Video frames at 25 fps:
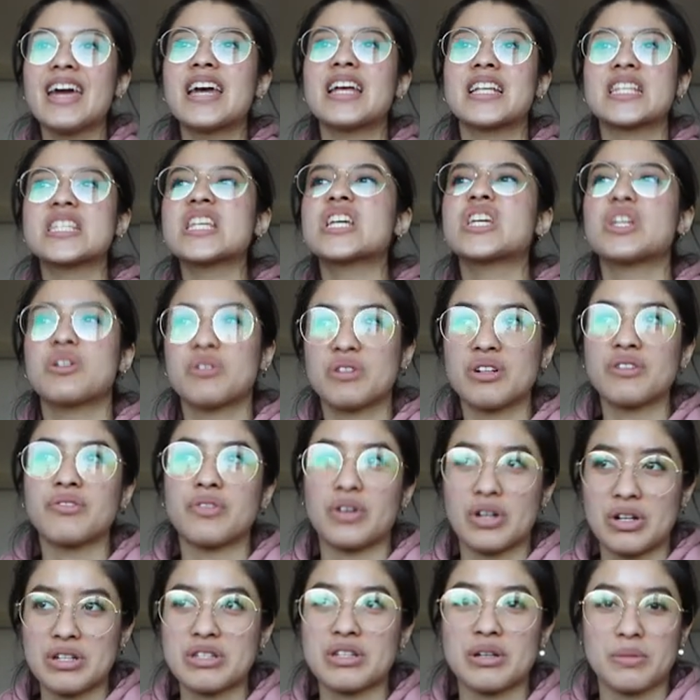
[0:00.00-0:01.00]
it's a
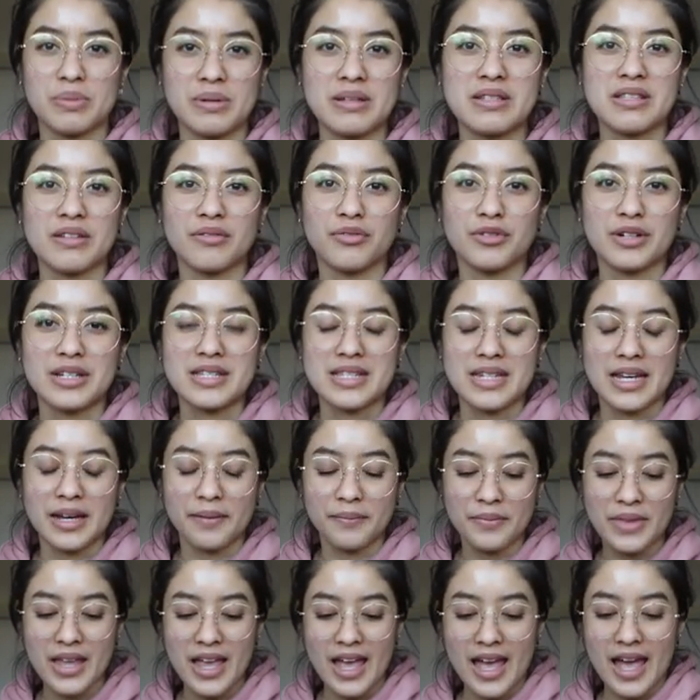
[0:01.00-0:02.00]
universal piece of
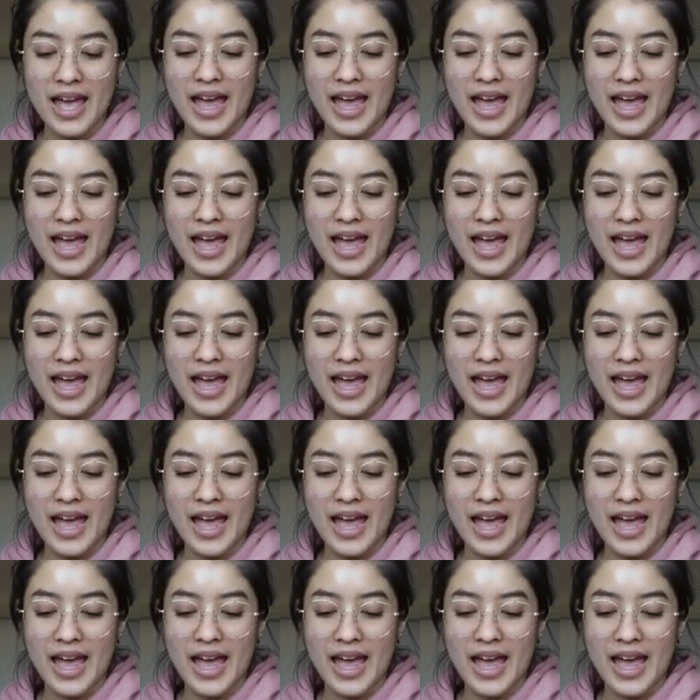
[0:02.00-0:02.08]
wisdom.